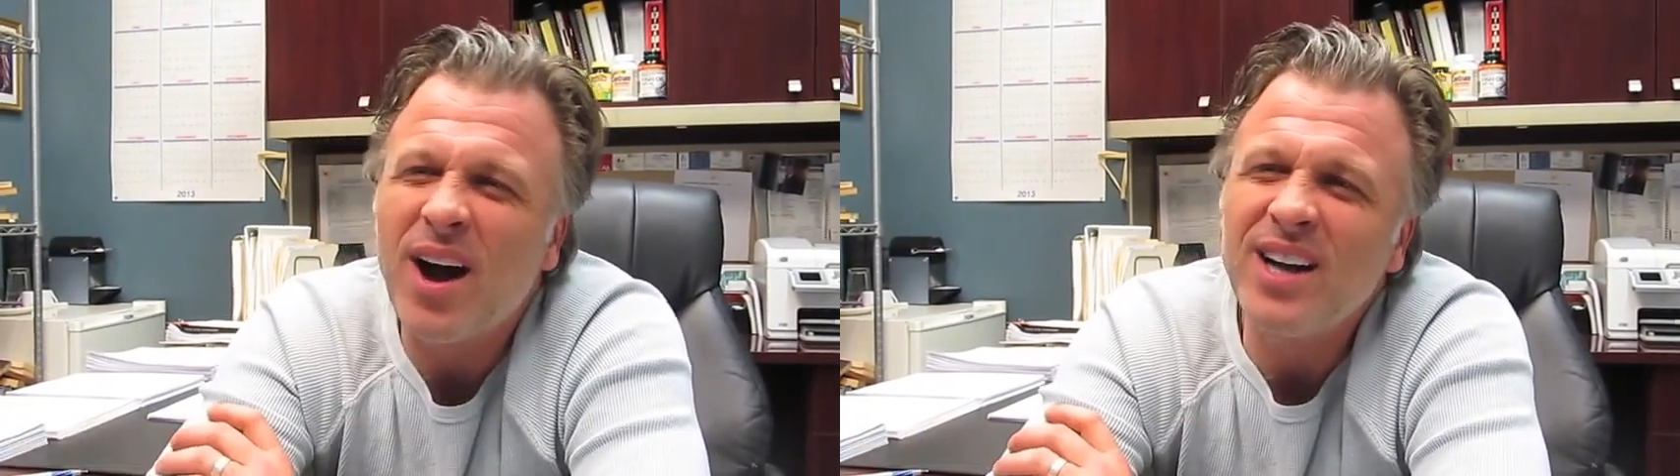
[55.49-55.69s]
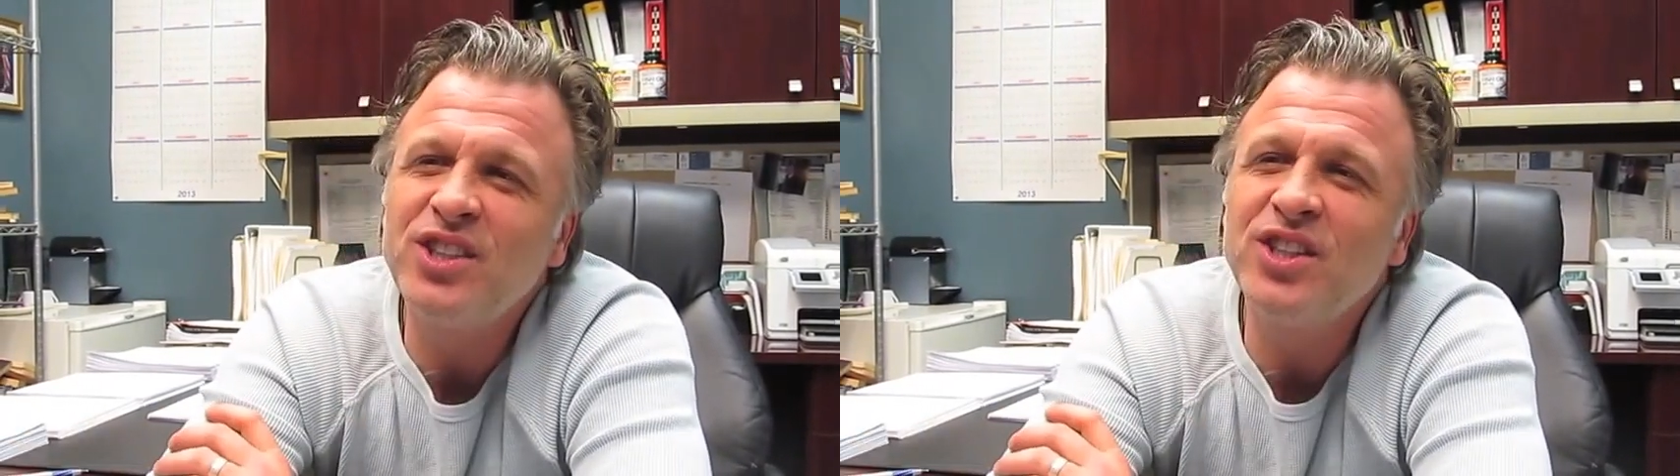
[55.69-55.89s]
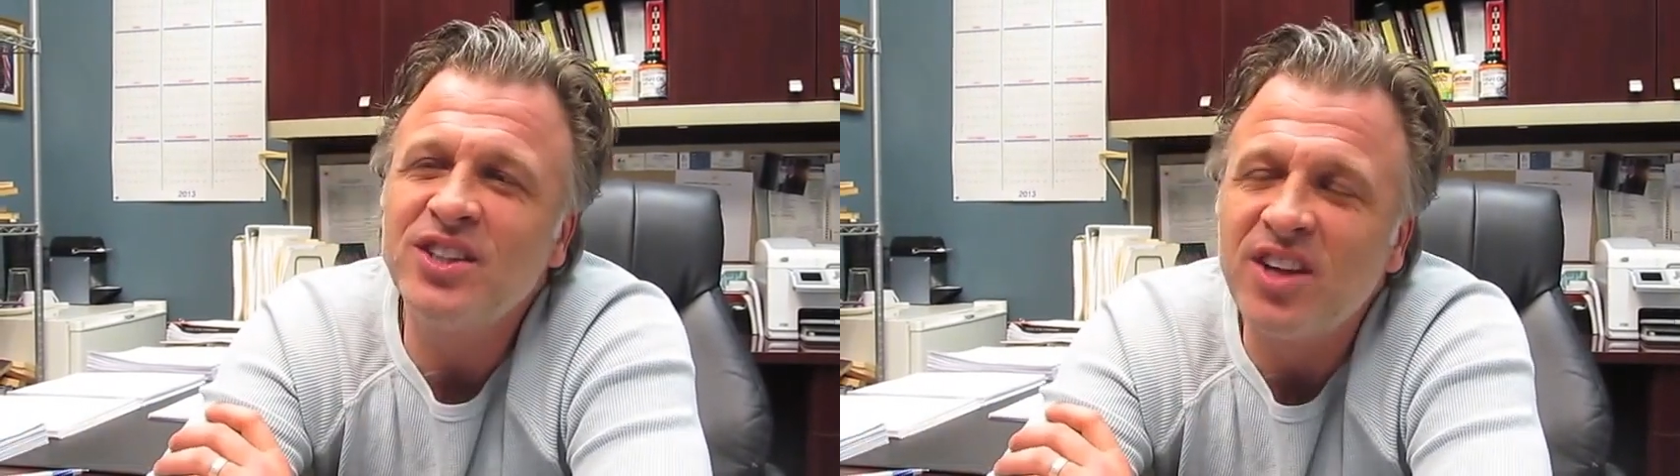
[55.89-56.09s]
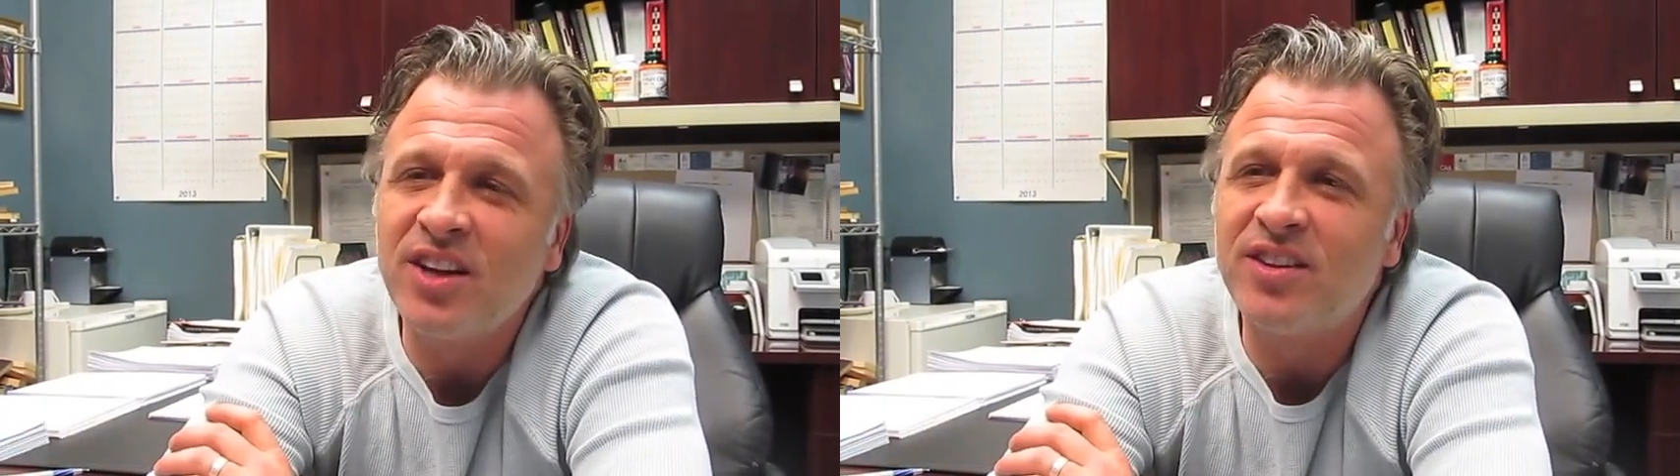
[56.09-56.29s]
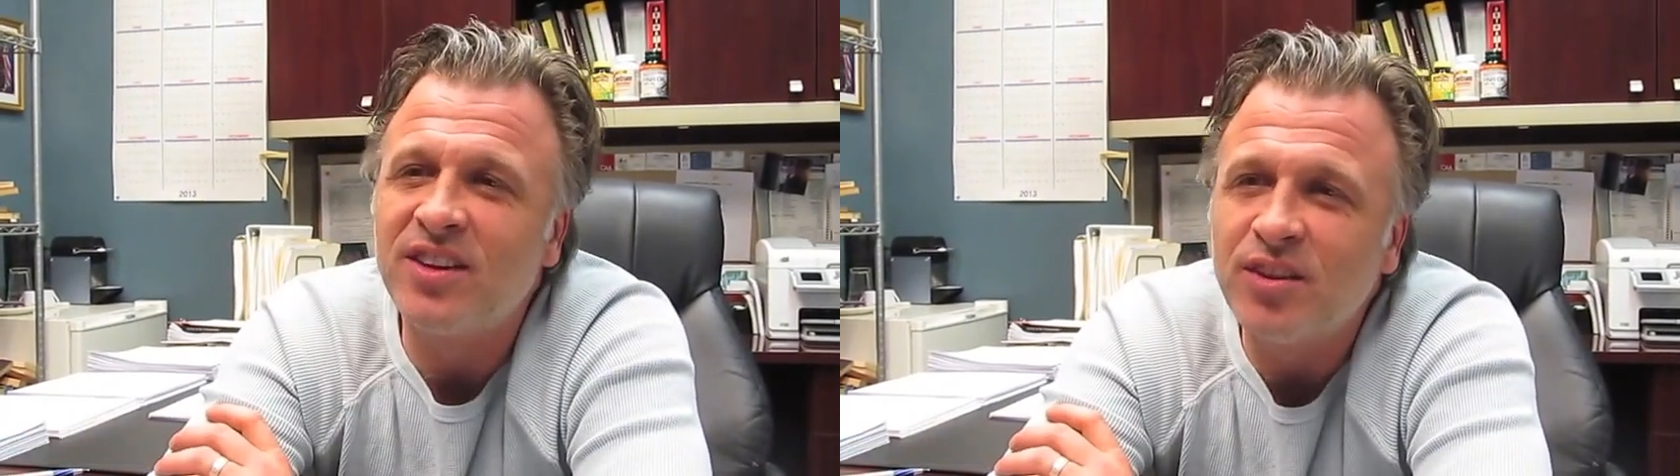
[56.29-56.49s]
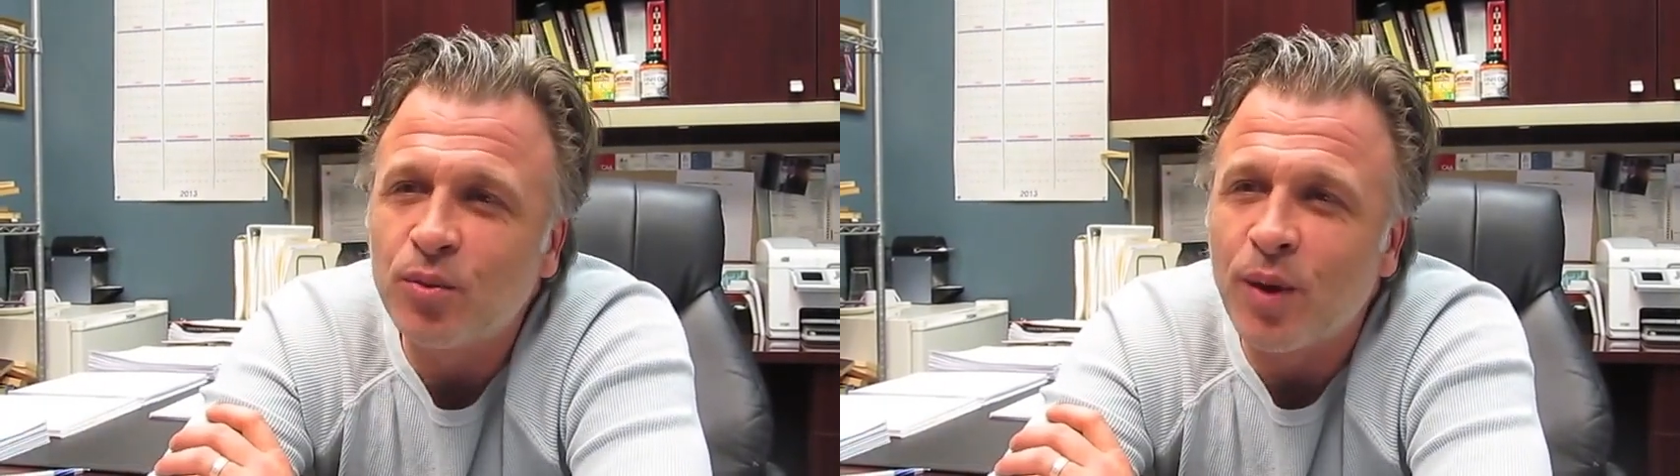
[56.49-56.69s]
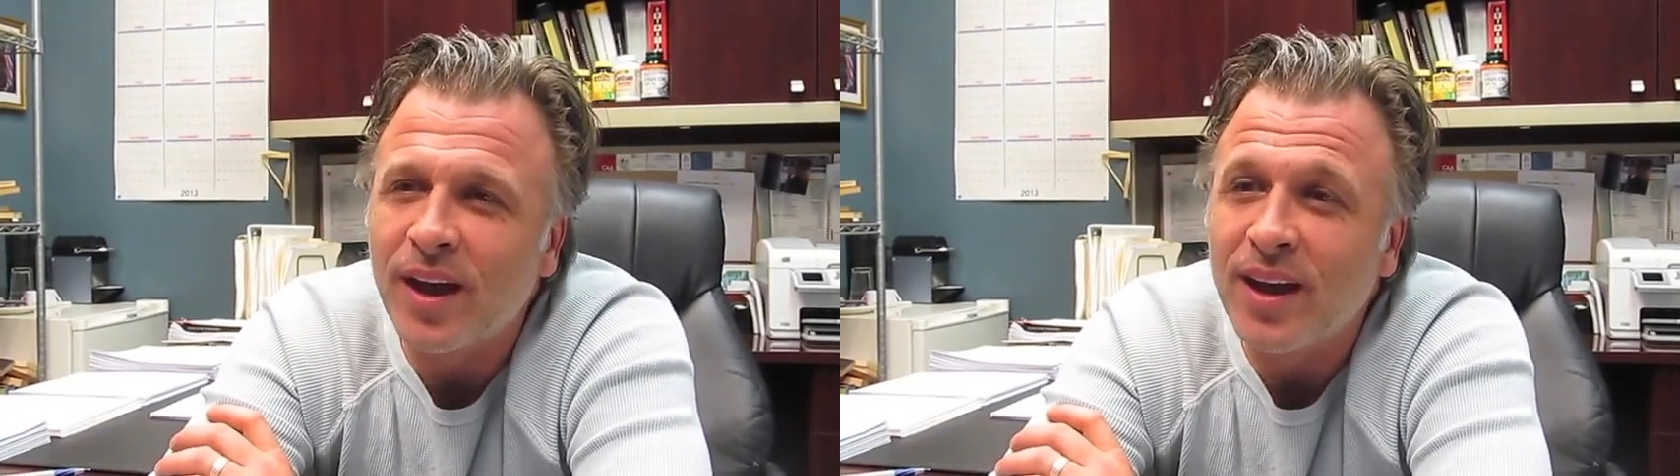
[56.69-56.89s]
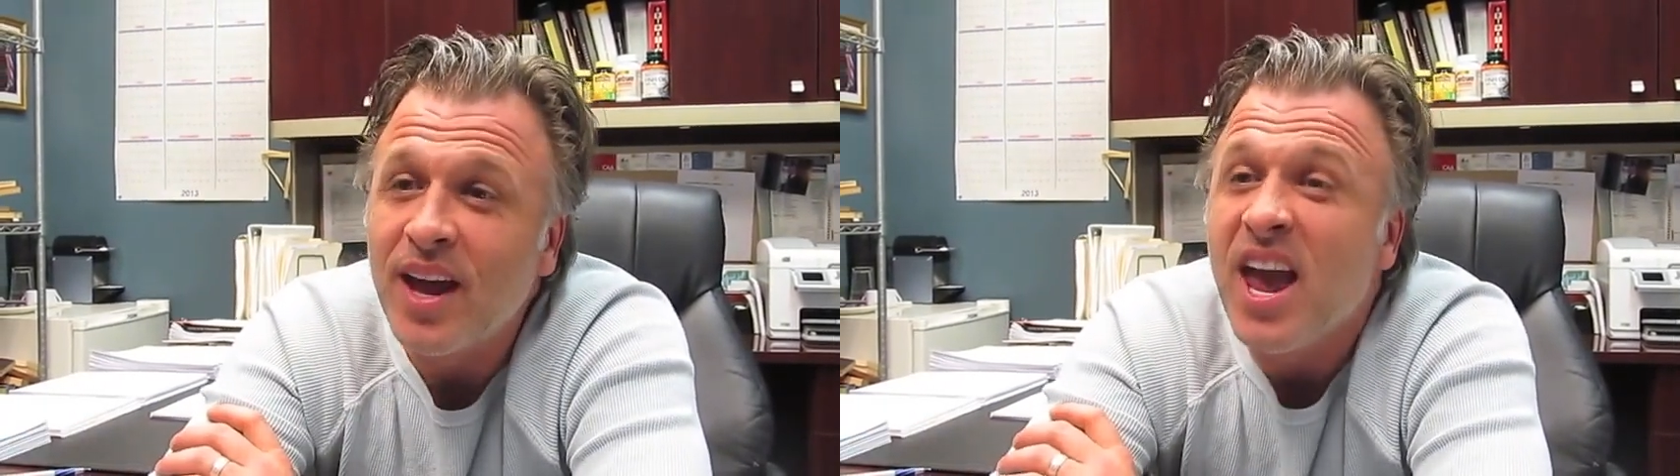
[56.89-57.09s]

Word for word: i should have done it this way